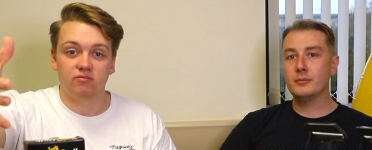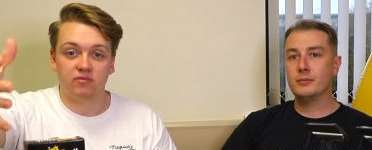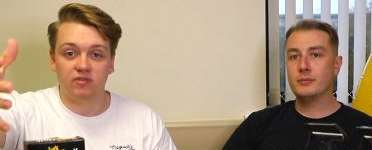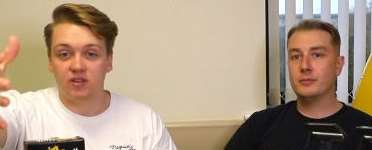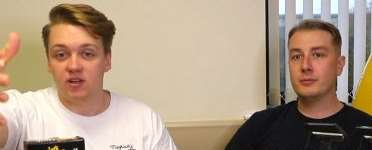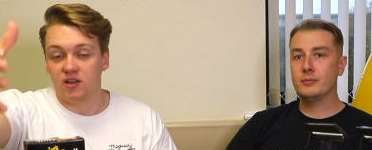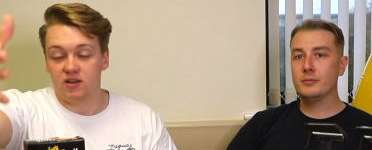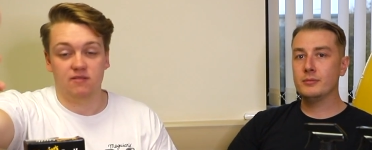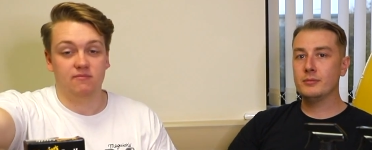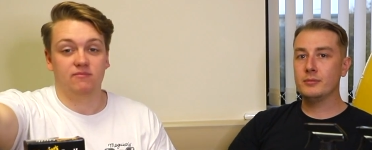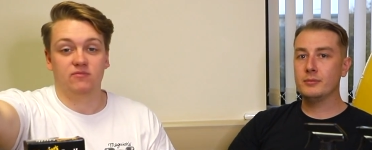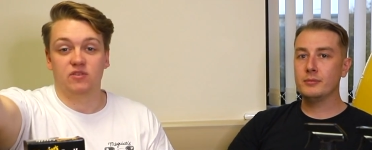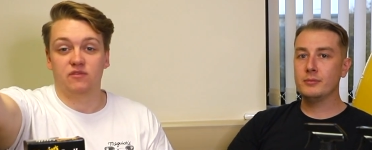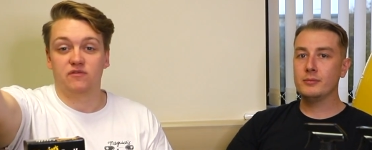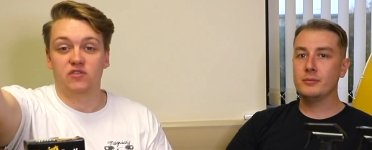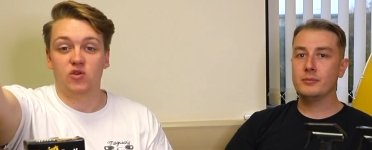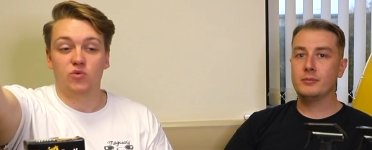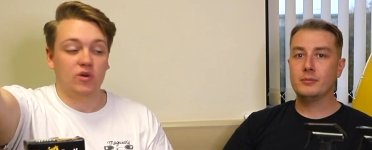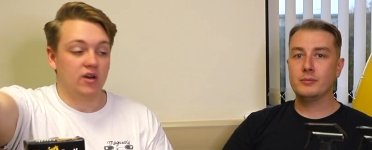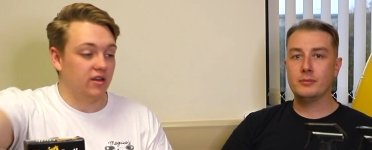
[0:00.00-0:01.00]
Speaker 1: the, the
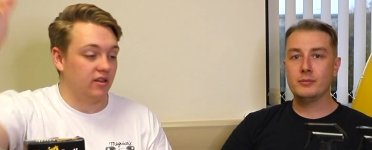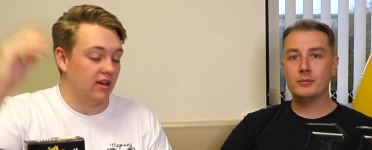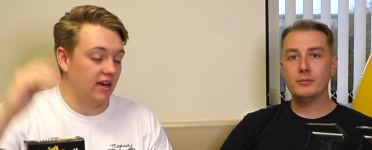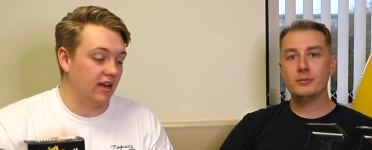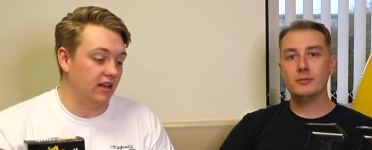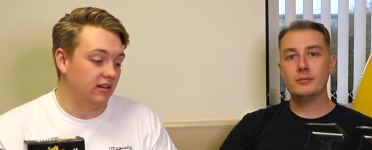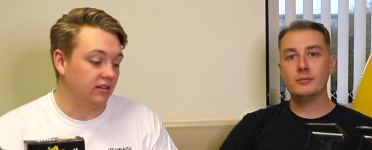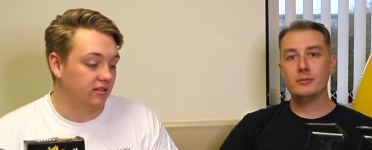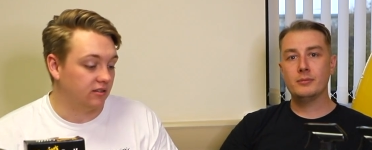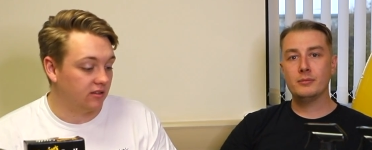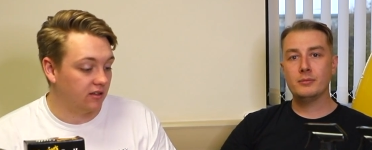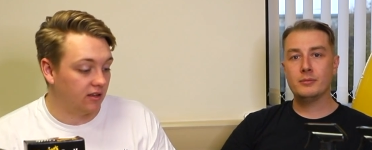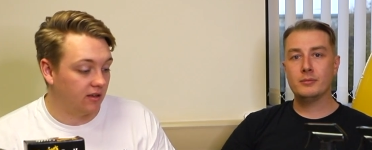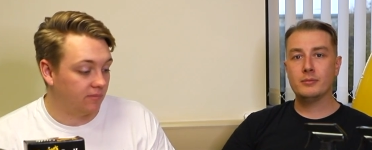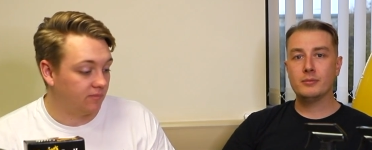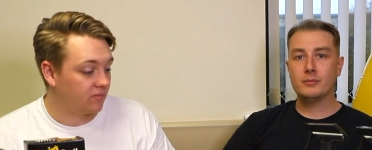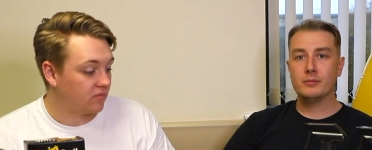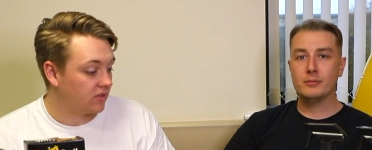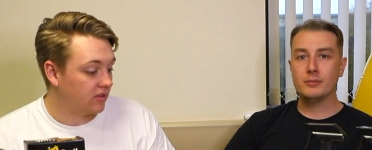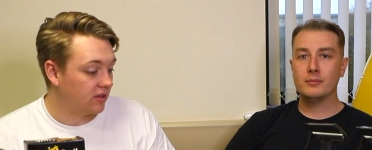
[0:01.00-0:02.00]
viewer and
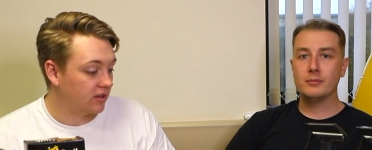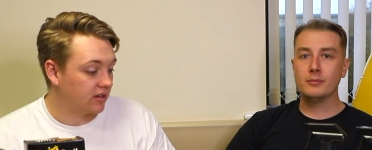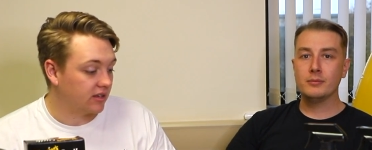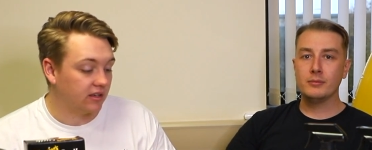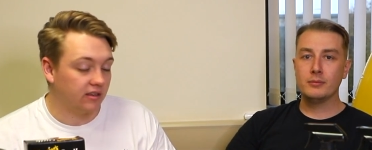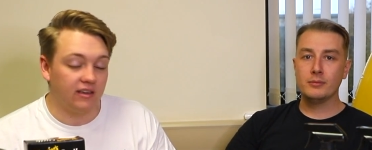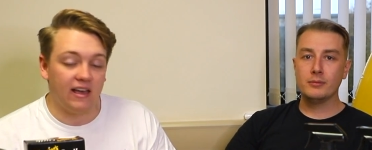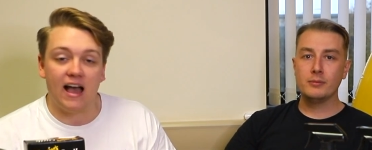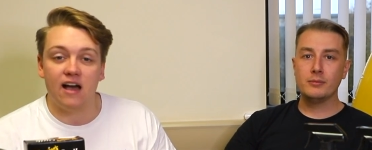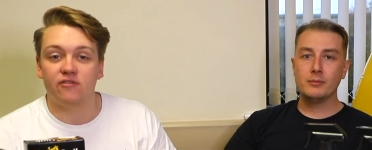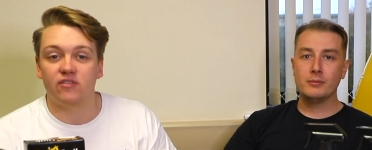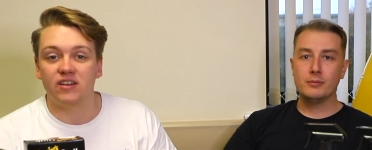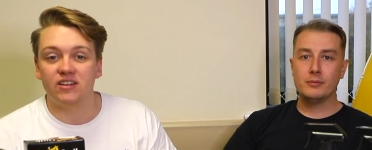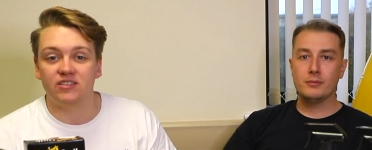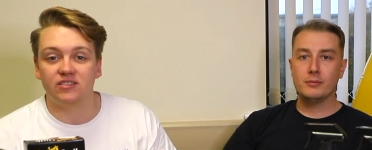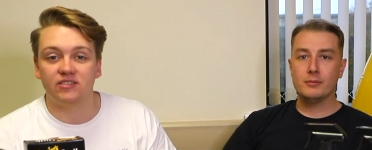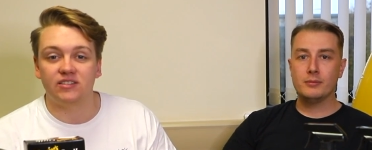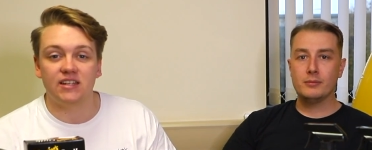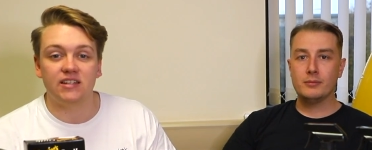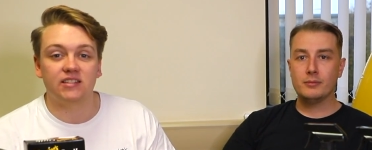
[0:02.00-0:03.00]
the, the avid
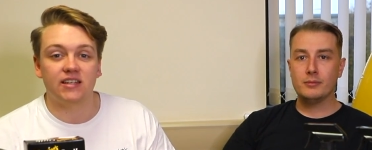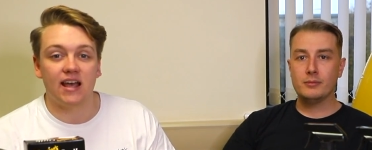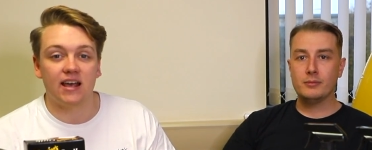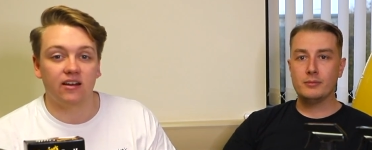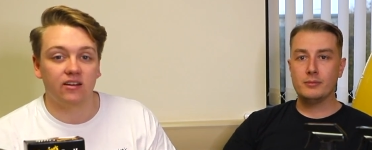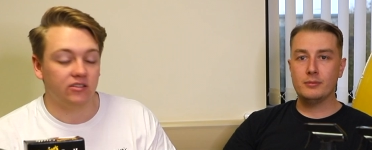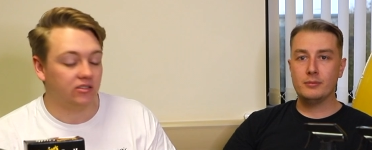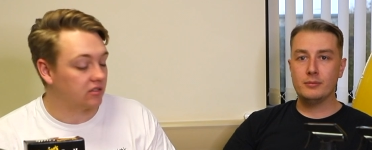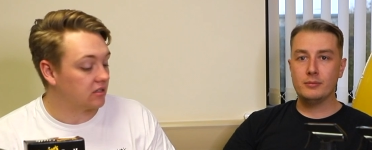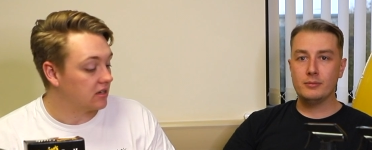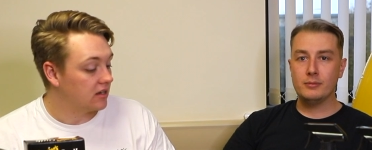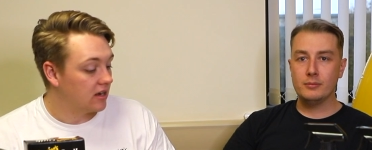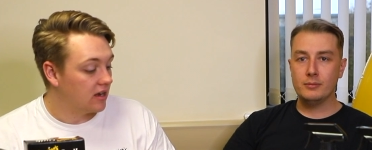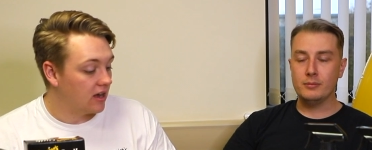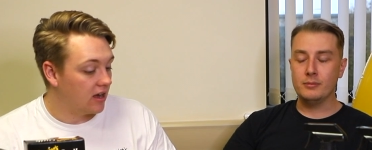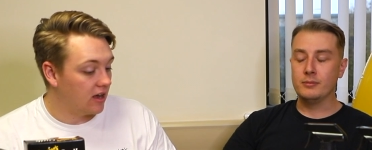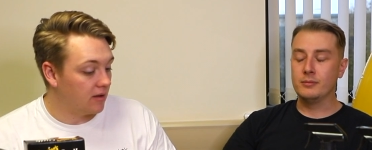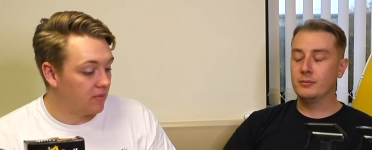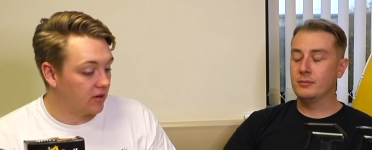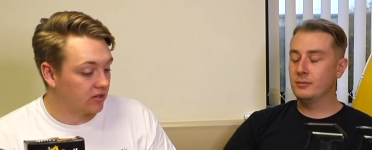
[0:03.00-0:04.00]
detailers
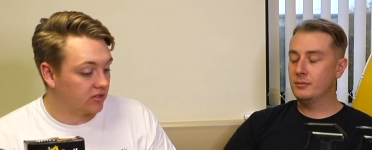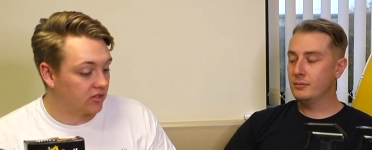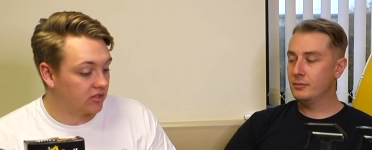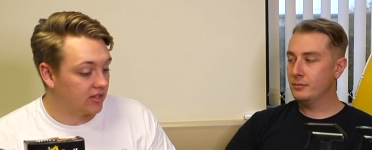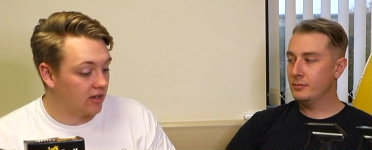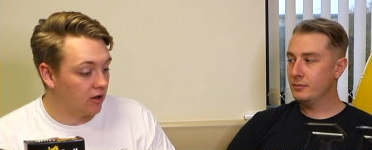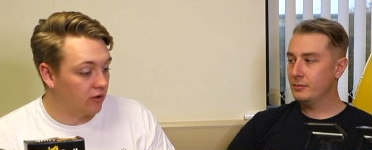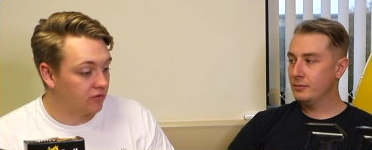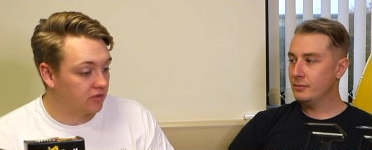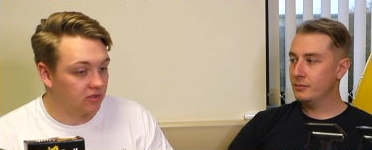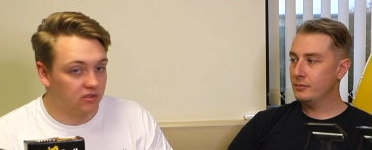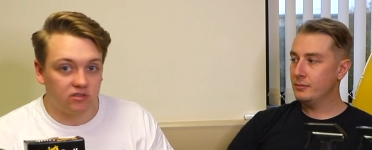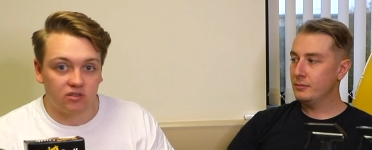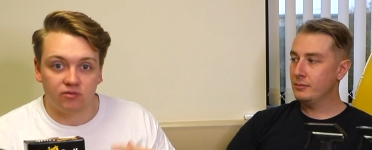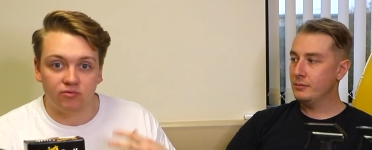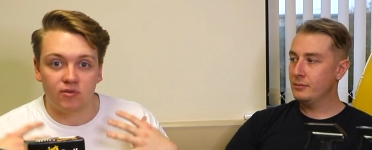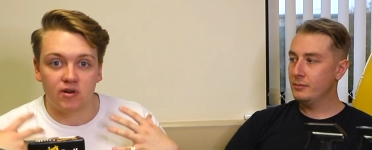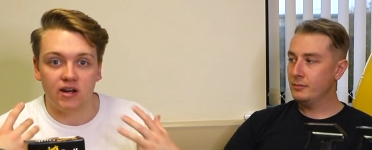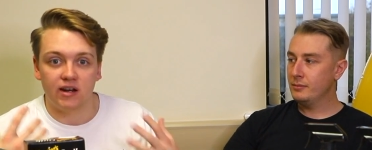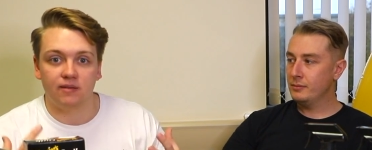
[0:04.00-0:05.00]
hmm. amongst yourselves
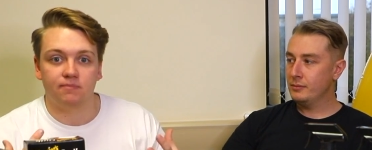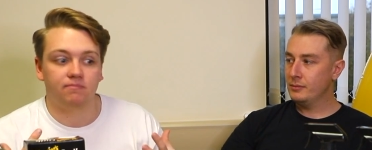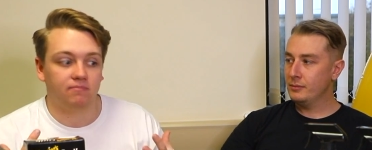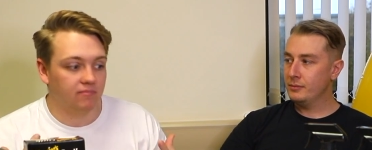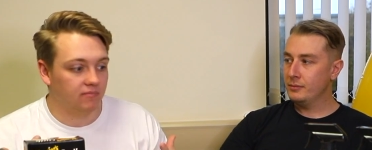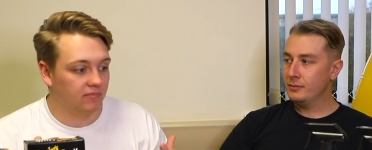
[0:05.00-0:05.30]
to really,